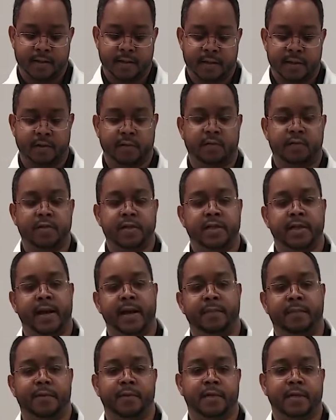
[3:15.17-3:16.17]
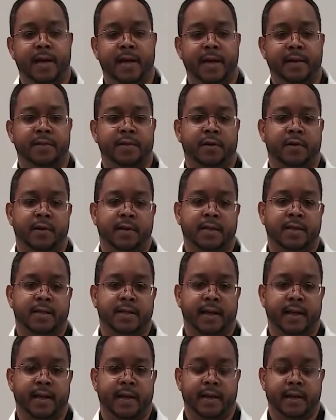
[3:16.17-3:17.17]
General sample types are the
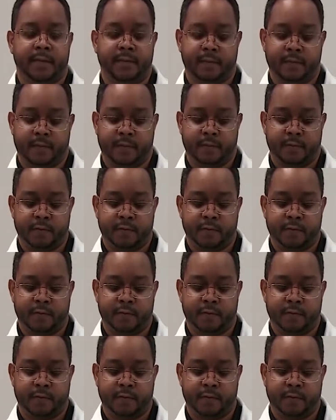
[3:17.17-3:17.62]
same,